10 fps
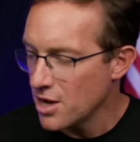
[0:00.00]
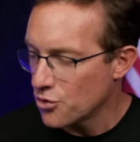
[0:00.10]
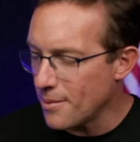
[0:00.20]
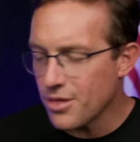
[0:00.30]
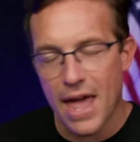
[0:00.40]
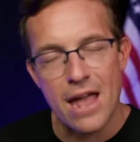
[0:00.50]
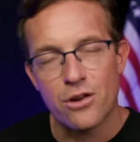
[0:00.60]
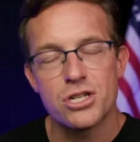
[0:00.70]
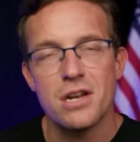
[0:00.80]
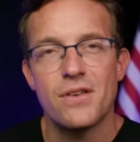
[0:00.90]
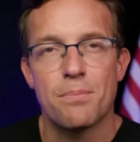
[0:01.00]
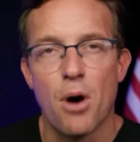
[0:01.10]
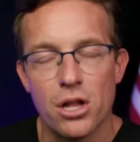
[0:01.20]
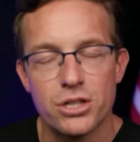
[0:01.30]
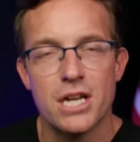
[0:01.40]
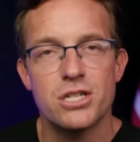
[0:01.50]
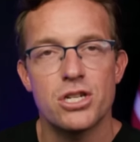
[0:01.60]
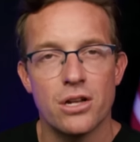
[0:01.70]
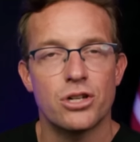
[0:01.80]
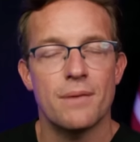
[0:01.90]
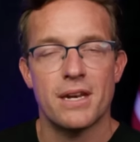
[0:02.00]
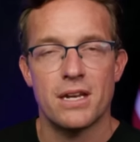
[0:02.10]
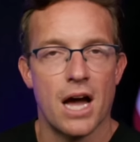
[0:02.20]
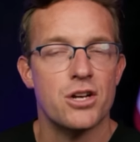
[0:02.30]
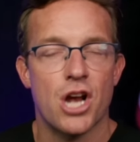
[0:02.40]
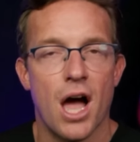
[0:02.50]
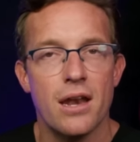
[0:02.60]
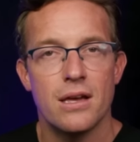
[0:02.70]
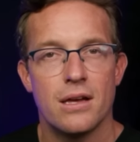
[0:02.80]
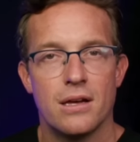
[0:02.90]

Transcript: Remember the anchors didn't even apologize to Donald Trump that he got shot?